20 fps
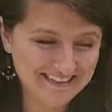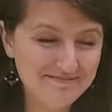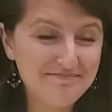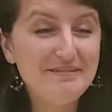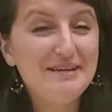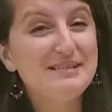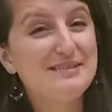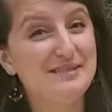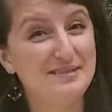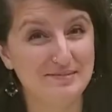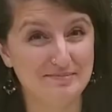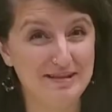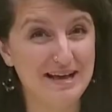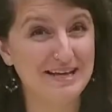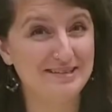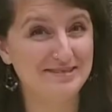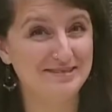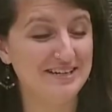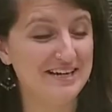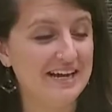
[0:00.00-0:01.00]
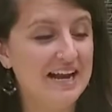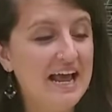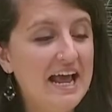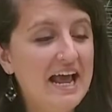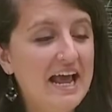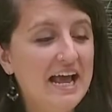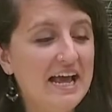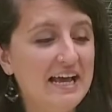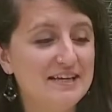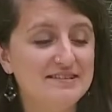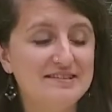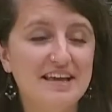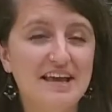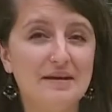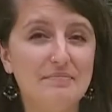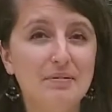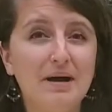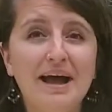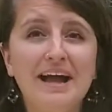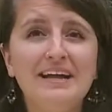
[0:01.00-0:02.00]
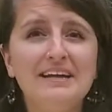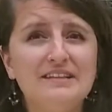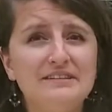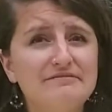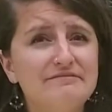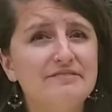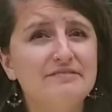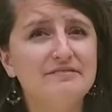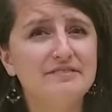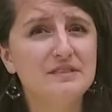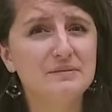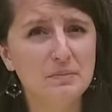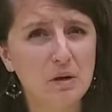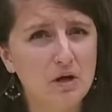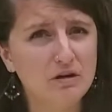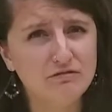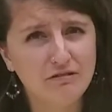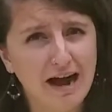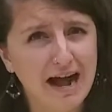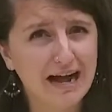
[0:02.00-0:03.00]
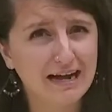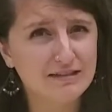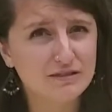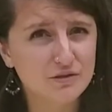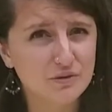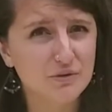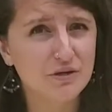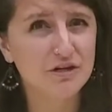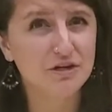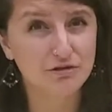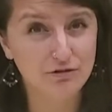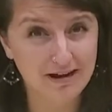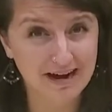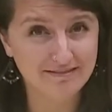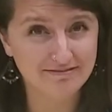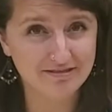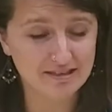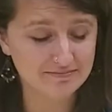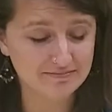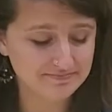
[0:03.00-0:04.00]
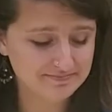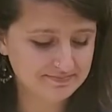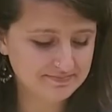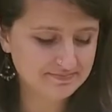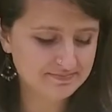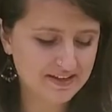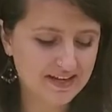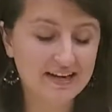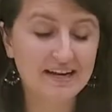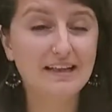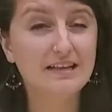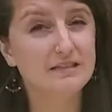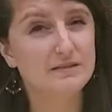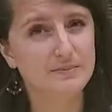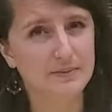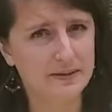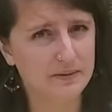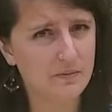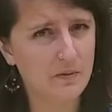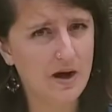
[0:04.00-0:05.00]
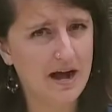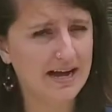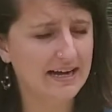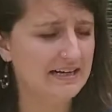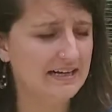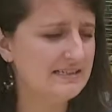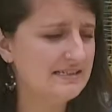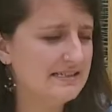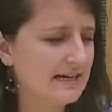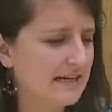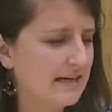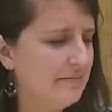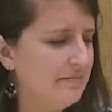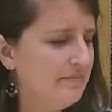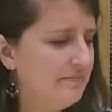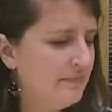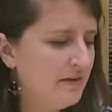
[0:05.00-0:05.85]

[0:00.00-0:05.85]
piece of supplies you need is a pile of small rocks or gravel, and I'll explain why in a second.